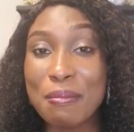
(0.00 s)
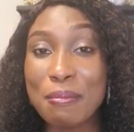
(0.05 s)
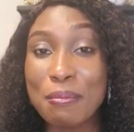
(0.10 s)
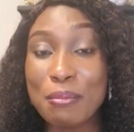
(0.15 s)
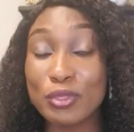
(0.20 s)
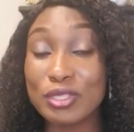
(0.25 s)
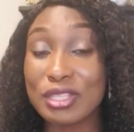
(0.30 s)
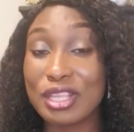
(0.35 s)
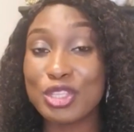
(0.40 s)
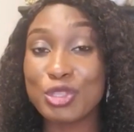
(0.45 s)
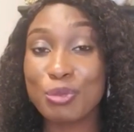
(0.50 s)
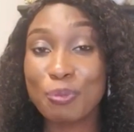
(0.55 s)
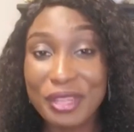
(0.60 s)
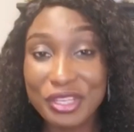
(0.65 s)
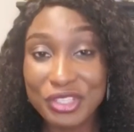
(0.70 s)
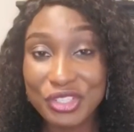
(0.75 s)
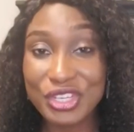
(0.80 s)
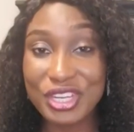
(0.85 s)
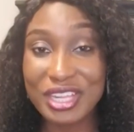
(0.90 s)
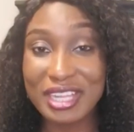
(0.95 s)
most
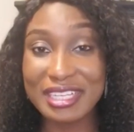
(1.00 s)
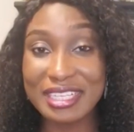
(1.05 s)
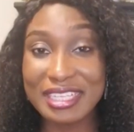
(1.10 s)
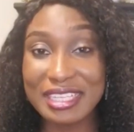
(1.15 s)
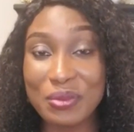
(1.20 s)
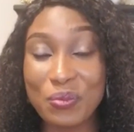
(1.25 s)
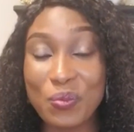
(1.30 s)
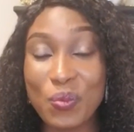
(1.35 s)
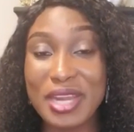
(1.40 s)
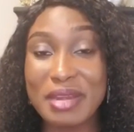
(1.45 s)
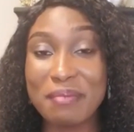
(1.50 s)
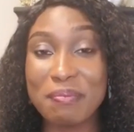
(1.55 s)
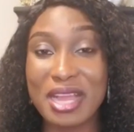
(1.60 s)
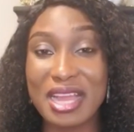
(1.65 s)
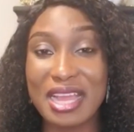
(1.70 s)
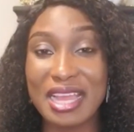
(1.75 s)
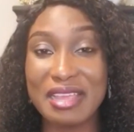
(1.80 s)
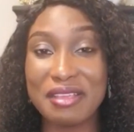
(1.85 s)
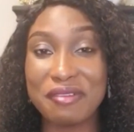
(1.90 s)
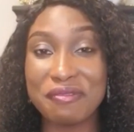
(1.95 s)
especially when
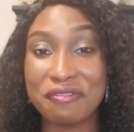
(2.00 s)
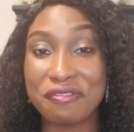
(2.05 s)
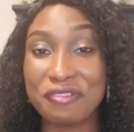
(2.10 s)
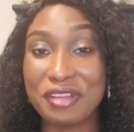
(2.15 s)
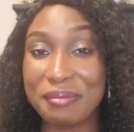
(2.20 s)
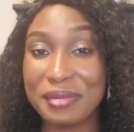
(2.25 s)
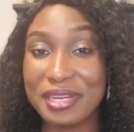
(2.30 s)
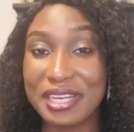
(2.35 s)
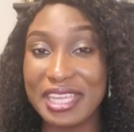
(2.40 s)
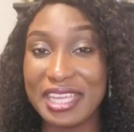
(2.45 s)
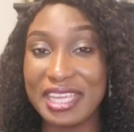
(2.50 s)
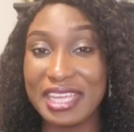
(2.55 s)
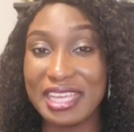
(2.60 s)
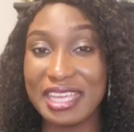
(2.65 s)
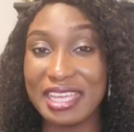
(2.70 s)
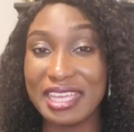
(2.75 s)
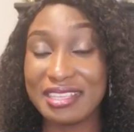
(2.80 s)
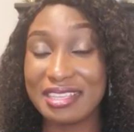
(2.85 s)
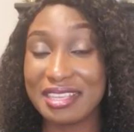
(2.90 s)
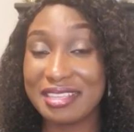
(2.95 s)
my family
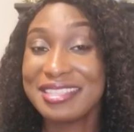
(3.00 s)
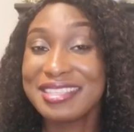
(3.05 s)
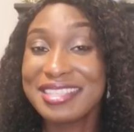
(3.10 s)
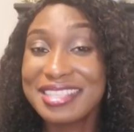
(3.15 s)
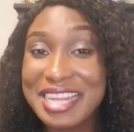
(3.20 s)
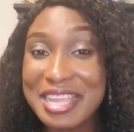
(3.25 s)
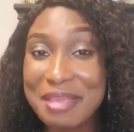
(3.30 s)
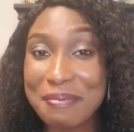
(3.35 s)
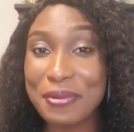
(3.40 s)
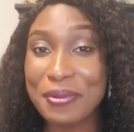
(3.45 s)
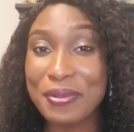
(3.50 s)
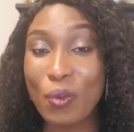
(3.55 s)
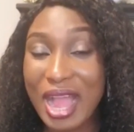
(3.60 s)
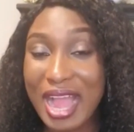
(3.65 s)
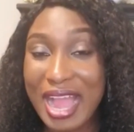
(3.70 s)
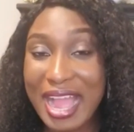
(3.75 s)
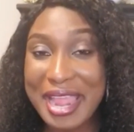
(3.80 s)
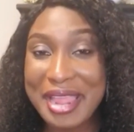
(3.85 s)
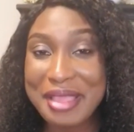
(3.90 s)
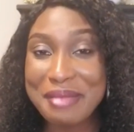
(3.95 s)
is asleep.
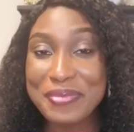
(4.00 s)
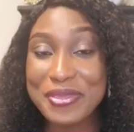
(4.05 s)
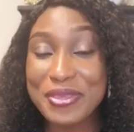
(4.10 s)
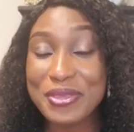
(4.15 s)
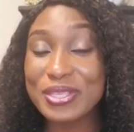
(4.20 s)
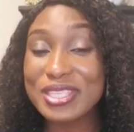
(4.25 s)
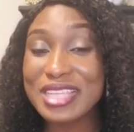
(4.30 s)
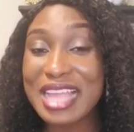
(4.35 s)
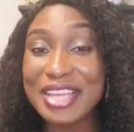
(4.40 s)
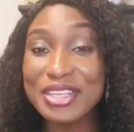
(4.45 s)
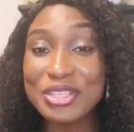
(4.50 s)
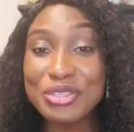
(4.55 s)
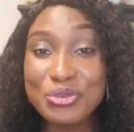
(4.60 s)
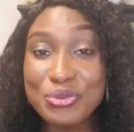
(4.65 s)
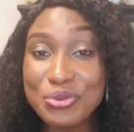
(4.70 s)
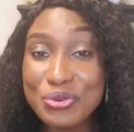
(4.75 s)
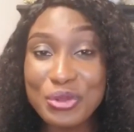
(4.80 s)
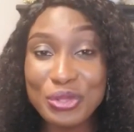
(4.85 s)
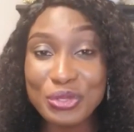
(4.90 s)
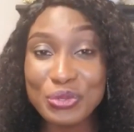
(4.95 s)
Why? Because I
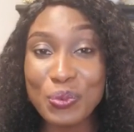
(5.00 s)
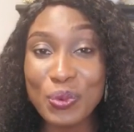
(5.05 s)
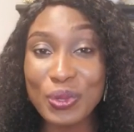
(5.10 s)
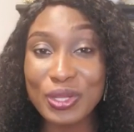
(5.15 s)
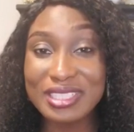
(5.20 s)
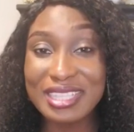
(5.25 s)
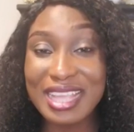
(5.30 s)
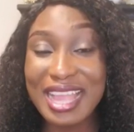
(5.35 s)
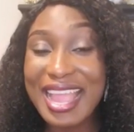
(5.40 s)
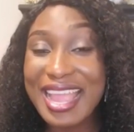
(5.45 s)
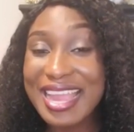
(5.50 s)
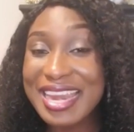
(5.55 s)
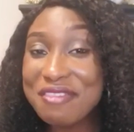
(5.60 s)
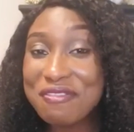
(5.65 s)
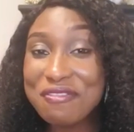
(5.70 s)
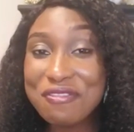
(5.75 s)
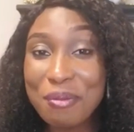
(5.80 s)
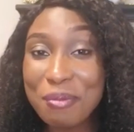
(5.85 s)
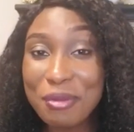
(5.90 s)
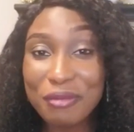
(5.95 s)
do not want any
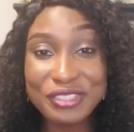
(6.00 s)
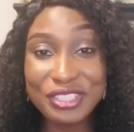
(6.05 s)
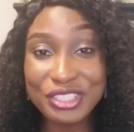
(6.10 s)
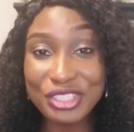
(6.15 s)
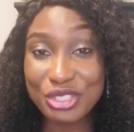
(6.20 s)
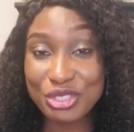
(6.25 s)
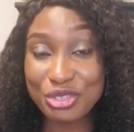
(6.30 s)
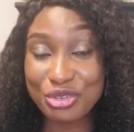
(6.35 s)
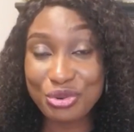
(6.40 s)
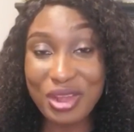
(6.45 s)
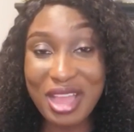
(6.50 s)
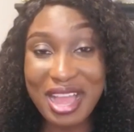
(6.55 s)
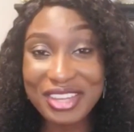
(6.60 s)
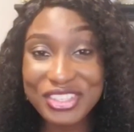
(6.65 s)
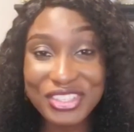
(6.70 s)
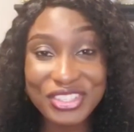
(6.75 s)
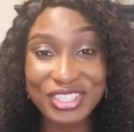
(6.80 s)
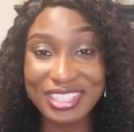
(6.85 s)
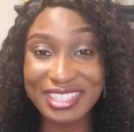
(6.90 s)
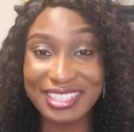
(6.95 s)
form of
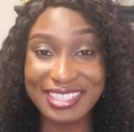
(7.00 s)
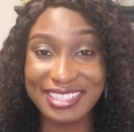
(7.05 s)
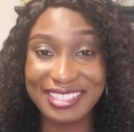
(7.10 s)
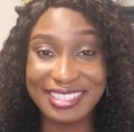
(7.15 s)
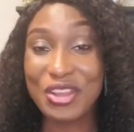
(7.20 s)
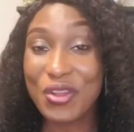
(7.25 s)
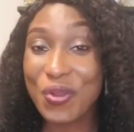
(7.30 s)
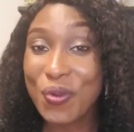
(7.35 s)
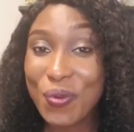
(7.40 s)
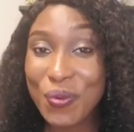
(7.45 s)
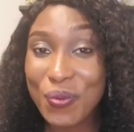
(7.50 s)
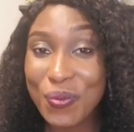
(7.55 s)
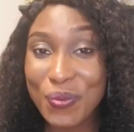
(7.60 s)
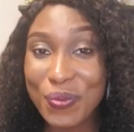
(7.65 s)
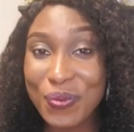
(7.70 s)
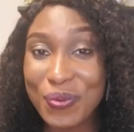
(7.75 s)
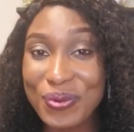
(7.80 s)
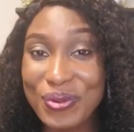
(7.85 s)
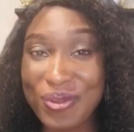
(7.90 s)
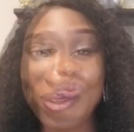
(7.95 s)
distraction.
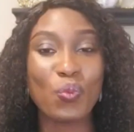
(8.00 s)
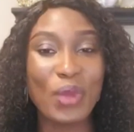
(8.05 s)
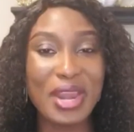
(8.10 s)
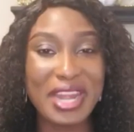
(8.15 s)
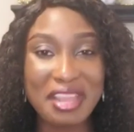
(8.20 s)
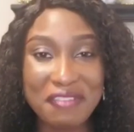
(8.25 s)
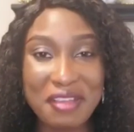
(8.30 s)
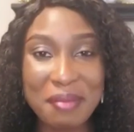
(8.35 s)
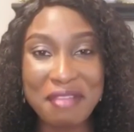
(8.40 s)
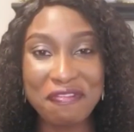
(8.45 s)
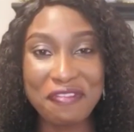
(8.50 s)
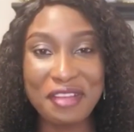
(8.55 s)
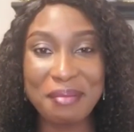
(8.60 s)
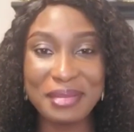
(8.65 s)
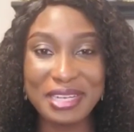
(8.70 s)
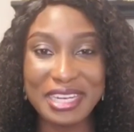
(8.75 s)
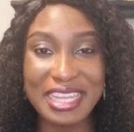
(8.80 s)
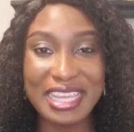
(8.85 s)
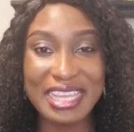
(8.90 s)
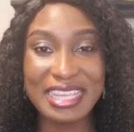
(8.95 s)
No. Whenever my
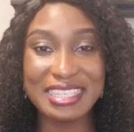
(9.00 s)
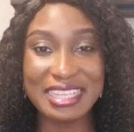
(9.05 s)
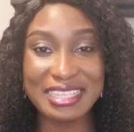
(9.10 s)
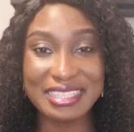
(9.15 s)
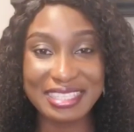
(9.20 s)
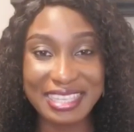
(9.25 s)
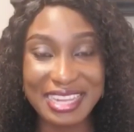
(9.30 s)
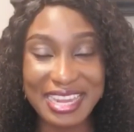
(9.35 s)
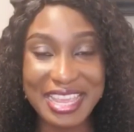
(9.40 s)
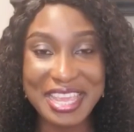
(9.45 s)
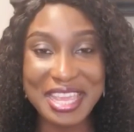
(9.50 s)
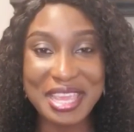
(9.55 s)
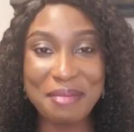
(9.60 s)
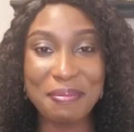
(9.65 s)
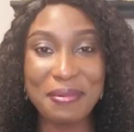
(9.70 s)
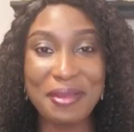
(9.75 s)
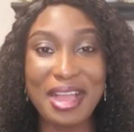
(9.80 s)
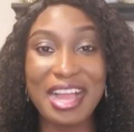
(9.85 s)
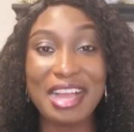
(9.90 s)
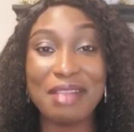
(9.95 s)
family is
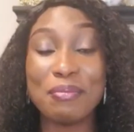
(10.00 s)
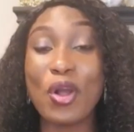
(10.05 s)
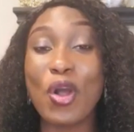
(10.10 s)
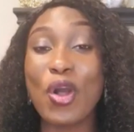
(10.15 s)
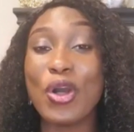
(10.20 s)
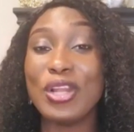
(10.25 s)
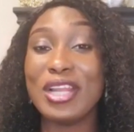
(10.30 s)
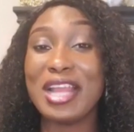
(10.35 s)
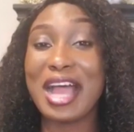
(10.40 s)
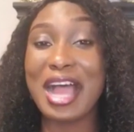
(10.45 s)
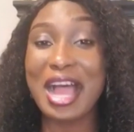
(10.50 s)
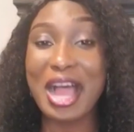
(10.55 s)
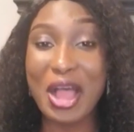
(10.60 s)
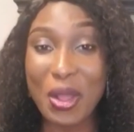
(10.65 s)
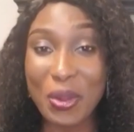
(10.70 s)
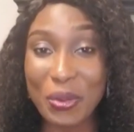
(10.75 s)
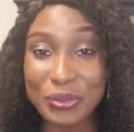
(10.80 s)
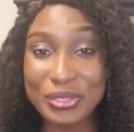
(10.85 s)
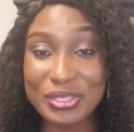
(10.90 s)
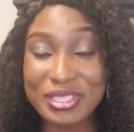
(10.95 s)
asleep, I'm all
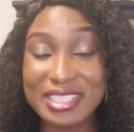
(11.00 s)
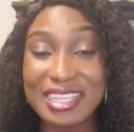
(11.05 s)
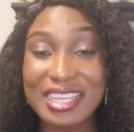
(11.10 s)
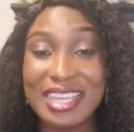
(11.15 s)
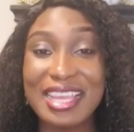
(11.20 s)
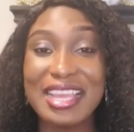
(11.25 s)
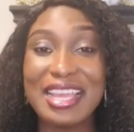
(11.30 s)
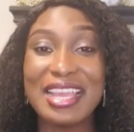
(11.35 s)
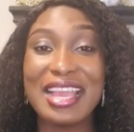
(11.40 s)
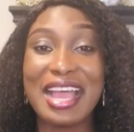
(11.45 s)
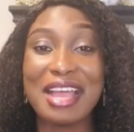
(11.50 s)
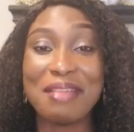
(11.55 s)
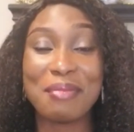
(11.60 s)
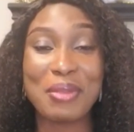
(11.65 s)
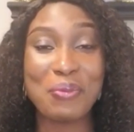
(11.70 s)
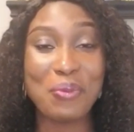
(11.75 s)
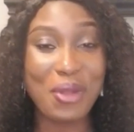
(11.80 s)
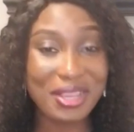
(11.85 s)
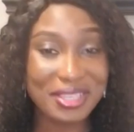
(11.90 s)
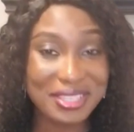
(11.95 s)
out at
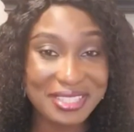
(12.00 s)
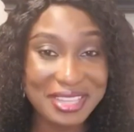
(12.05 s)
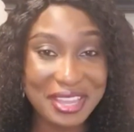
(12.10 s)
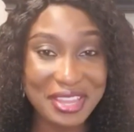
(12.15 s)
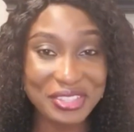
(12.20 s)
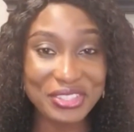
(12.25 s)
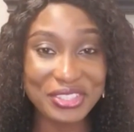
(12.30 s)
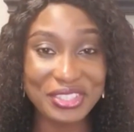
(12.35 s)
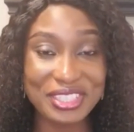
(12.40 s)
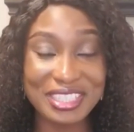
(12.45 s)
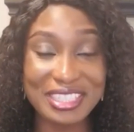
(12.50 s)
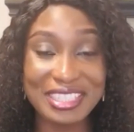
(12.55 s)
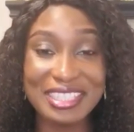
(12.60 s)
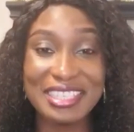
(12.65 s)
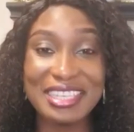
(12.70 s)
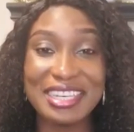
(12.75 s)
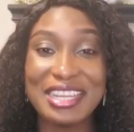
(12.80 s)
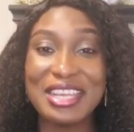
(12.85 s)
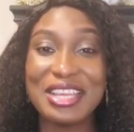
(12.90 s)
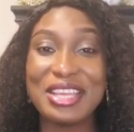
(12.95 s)
my workstation
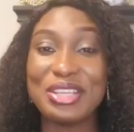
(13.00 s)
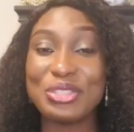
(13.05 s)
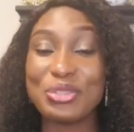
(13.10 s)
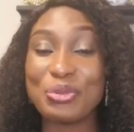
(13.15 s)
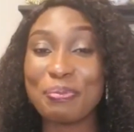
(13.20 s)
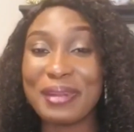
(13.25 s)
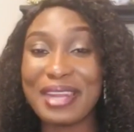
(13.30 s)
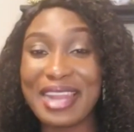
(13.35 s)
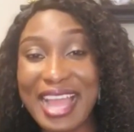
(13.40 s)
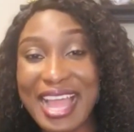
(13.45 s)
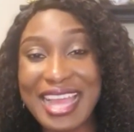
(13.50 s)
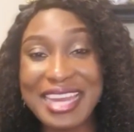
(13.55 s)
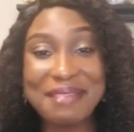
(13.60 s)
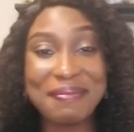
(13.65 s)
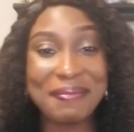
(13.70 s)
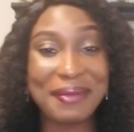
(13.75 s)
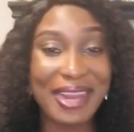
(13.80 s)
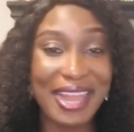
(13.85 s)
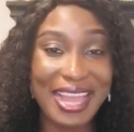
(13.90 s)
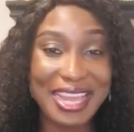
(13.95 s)
to plan,